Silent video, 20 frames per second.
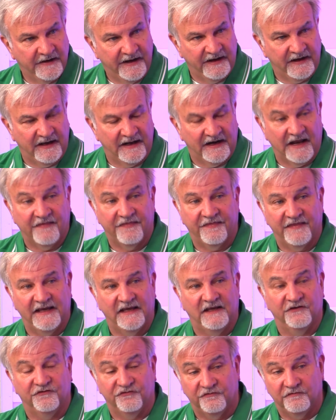And I
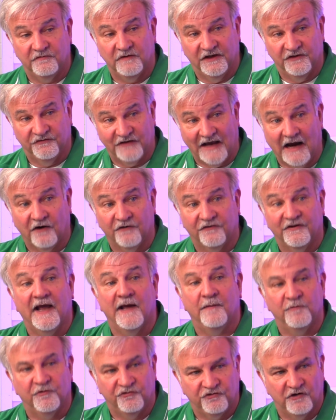think it's our
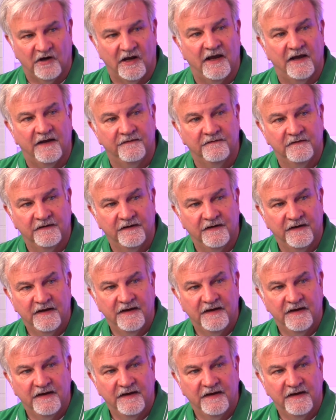time to shine.